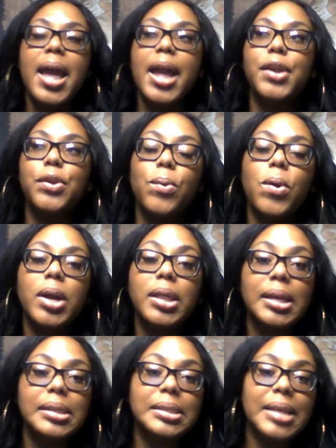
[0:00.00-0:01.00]
in New
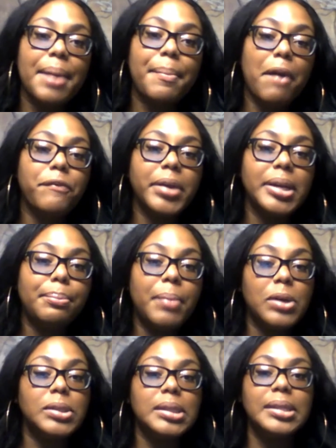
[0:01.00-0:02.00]
Orleans, and my friend
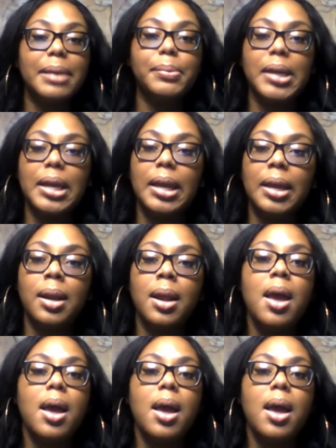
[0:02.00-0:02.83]
Moses stepped in